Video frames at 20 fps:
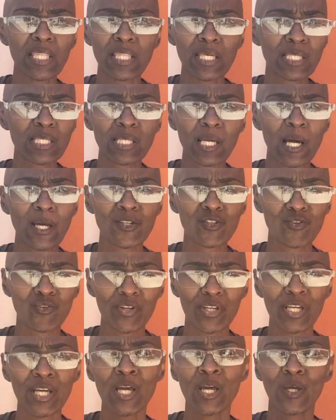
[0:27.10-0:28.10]
in this
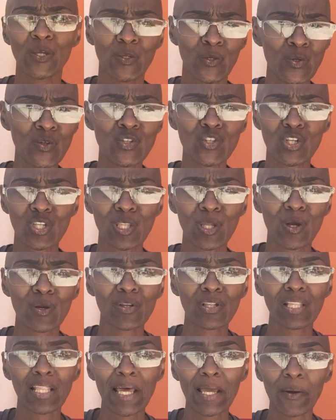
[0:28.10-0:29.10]
country, you should
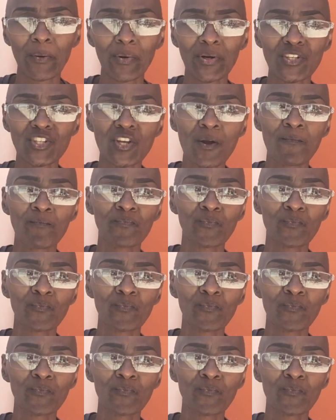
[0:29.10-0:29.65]
learn the language.